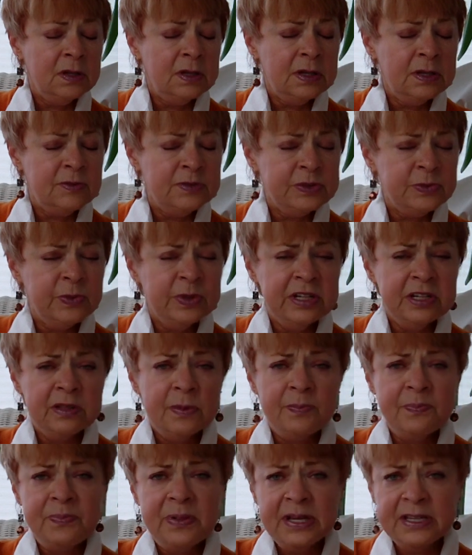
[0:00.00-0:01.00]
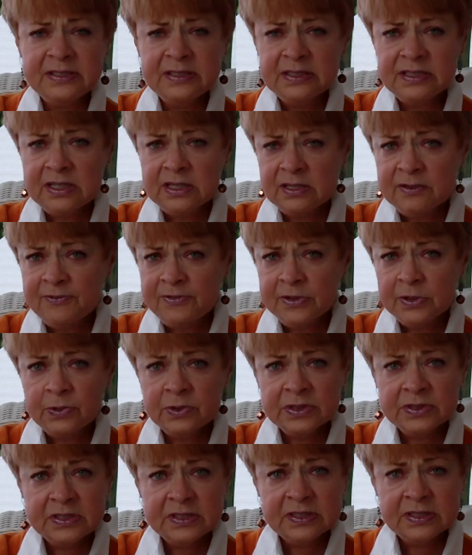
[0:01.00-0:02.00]
He was one of the best
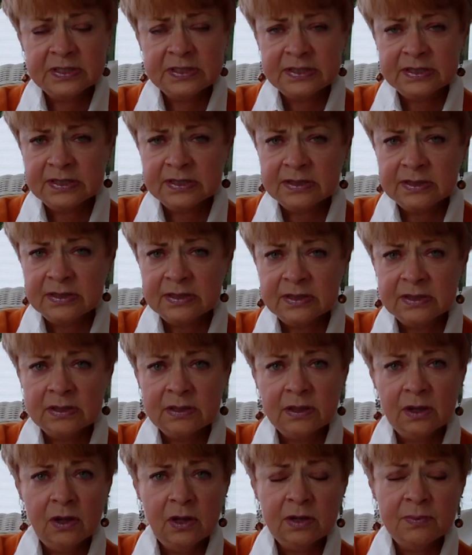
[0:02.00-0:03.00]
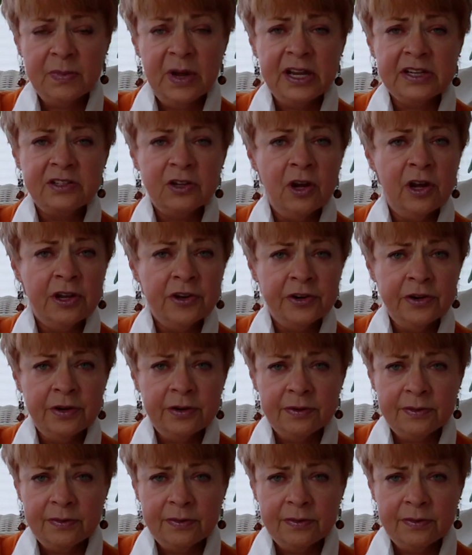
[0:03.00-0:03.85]
influences on my daughter.